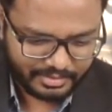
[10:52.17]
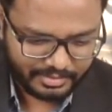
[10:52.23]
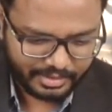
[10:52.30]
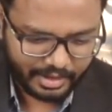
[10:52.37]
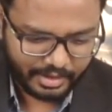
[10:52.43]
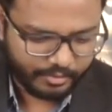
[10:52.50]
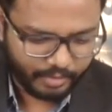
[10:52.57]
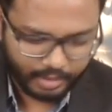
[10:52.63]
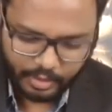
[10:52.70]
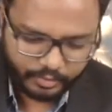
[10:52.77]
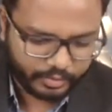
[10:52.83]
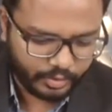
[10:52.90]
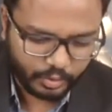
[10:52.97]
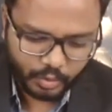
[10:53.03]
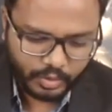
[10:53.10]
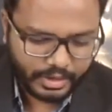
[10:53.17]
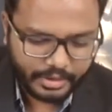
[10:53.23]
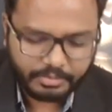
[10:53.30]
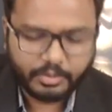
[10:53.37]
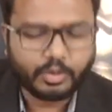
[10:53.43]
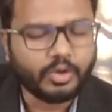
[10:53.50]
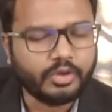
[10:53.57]
Yeah, one of you, do
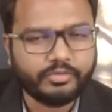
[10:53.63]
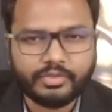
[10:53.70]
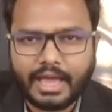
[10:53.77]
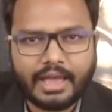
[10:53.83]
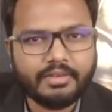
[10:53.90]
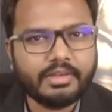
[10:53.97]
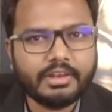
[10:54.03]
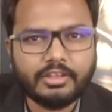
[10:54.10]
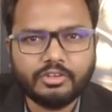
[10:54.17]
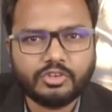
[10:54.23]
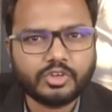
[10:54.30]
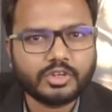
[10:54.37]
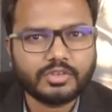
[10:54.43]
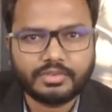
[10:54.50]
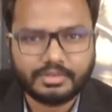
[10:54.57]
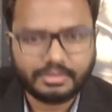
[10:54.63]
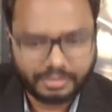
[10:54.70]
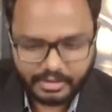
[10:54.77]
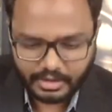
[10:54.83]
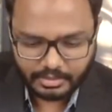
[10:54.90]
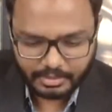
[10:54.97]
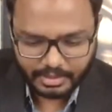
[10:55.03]
let me know. If you have any issues with
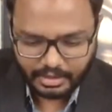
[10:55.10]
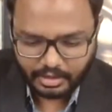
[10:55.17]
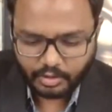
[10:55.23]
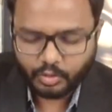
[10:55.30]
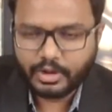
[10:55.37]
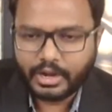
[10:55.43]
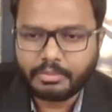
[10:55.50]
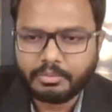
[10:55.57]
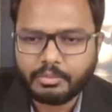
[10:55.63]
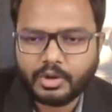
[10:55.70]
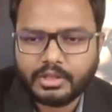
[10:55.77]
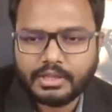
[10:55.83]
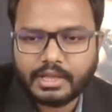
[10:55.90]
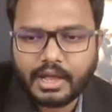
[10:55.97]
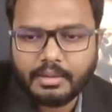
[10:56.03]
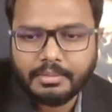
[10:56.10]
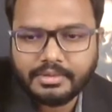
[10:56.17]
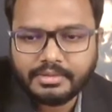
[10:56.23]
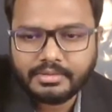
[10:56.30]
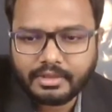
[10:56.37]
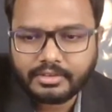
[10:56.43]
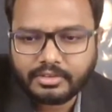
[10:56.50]
streaming, do let me know in the
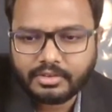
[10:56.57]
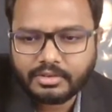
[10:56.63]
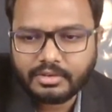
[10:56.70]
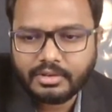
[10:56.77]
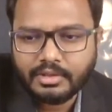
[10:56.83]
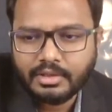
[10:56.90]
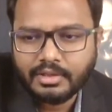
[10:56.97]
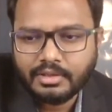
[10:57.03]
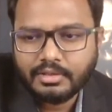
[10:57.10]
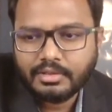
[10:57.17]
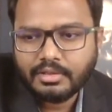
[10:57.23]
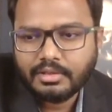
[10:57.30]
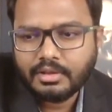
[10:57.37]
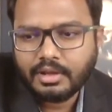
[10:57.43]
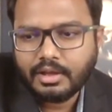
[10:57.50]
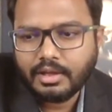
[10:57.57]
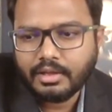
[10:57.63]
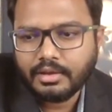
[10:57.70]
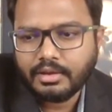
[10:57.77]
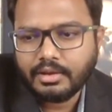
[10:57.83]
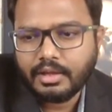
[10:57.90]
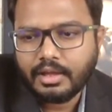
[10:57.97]
comment section.
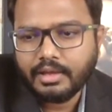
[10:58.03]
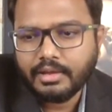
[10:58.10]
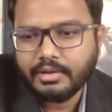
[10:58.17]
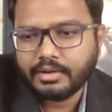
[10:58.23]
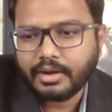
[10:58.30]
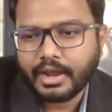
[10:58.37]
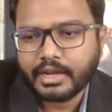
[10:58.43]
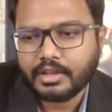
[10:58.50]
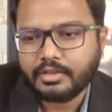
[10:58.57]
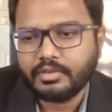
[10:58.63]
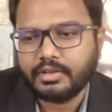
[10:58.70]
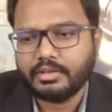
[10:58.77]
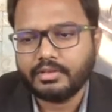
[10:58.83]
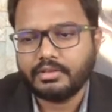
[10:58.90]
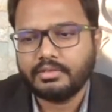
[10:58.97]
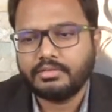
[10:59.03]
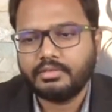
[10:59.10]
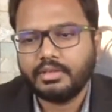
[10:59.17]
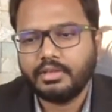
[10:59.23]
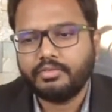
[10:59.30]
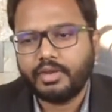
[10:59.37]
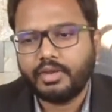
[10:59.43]
I'll right away
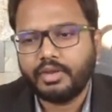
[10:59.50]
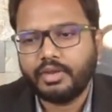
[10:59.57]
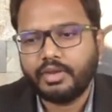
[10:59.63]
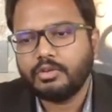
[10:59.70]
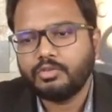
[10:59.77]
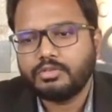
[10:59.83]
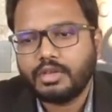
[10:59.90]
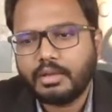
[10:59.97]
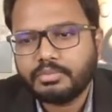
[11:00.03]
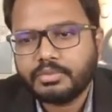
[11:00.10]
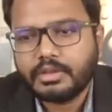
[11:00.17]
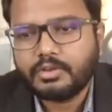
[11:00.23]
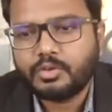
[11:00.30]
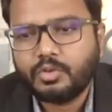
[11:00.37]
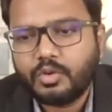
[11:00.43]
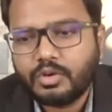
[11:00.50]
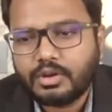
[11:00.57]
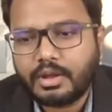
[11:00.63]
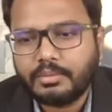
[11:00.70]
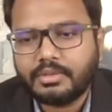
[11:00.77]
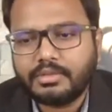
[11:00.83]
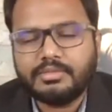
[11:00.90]
see if I can do something to
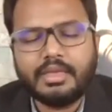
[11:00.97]
overcome the